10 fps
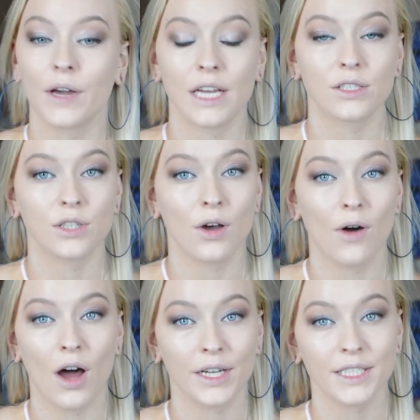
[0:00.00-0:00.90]
Okay,
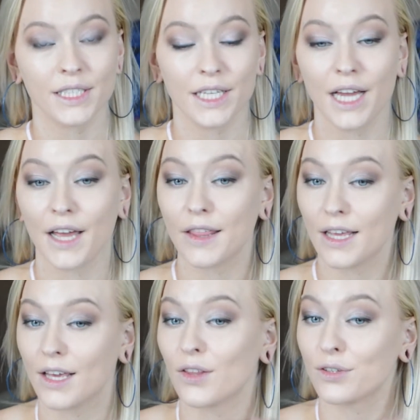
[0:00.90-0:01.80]
so honestly, I
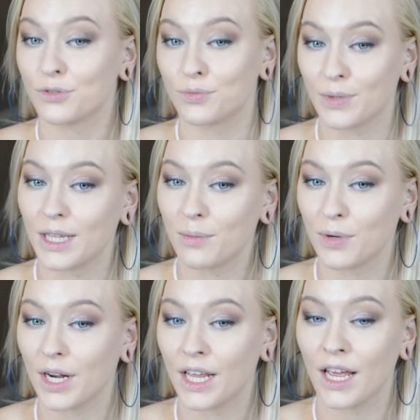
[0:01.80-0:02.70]
think it looks really
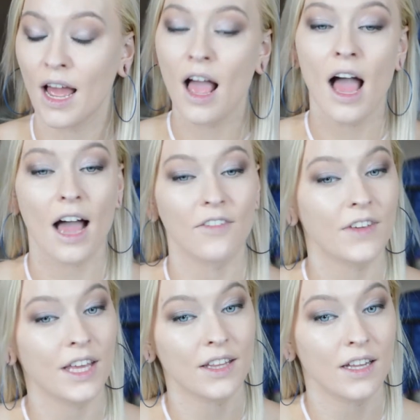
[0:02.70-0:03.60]
pretty. I
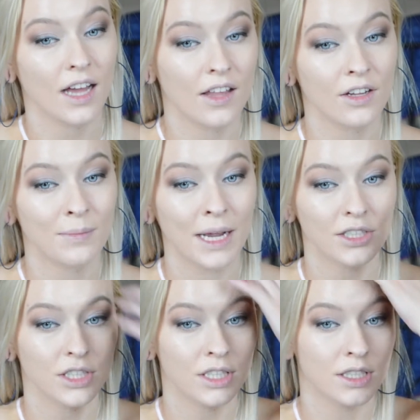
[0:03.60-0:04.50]
feel like the color
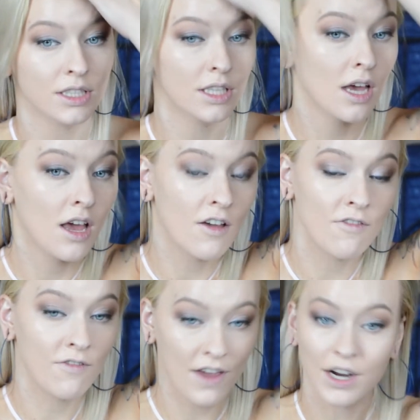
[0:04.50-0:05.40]
matches
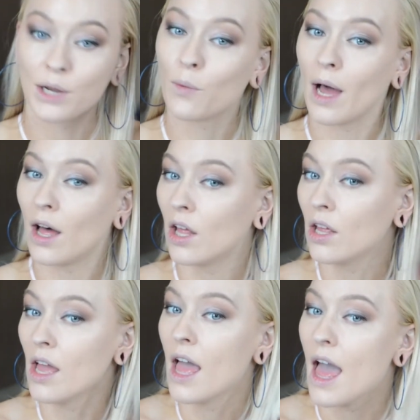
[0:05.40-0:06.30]
very
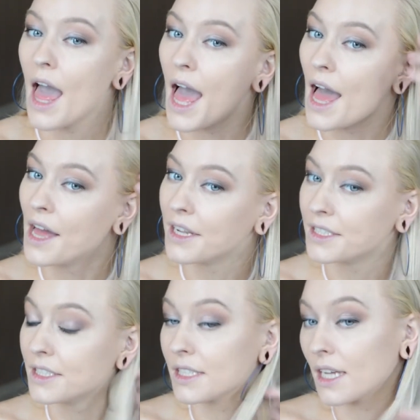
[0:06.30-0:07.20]
well,
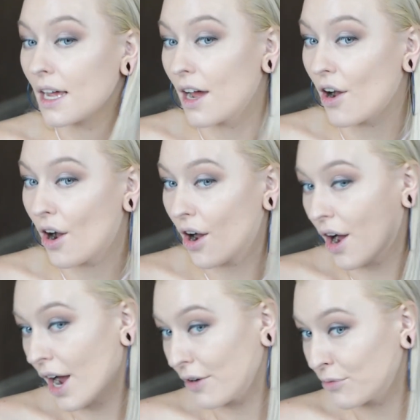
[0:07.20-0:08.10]
and
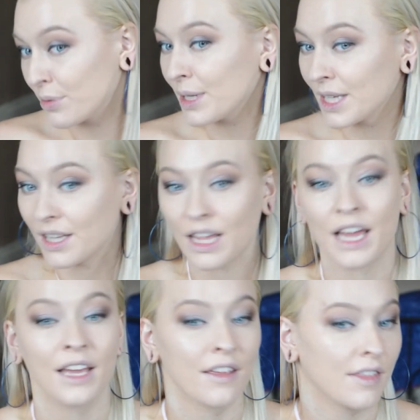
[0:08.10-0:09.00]
I really
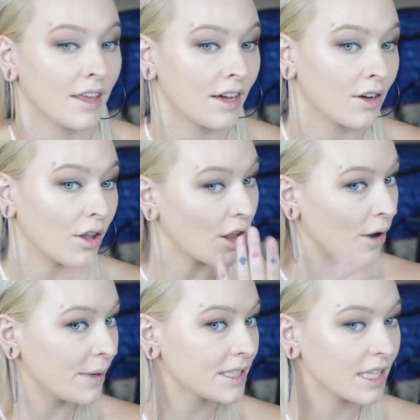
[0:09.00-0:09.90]
like the
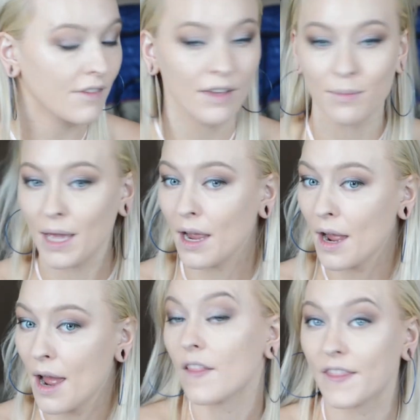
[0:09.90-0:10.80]
glow it's giving me.
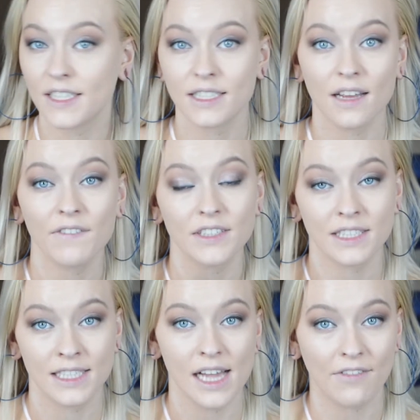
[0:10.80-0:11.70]
This stuff is
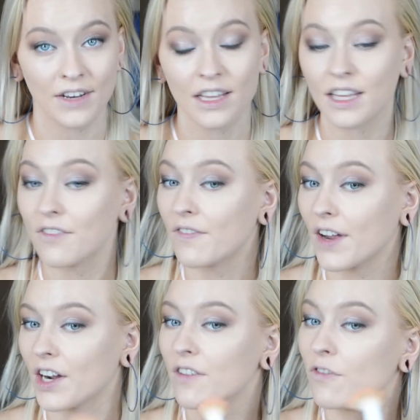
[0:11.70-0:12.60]
definitely
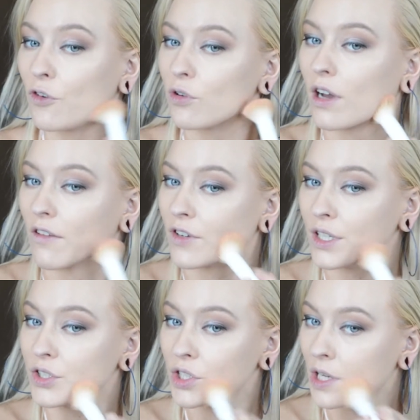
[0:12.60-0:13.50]
very full
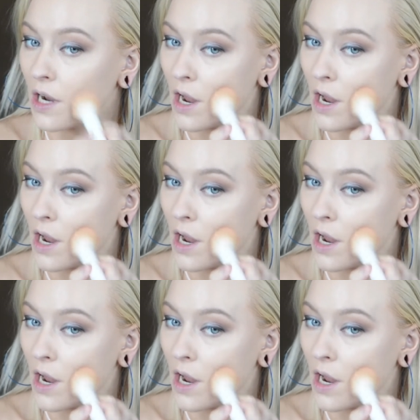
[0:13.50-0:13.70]
coverage.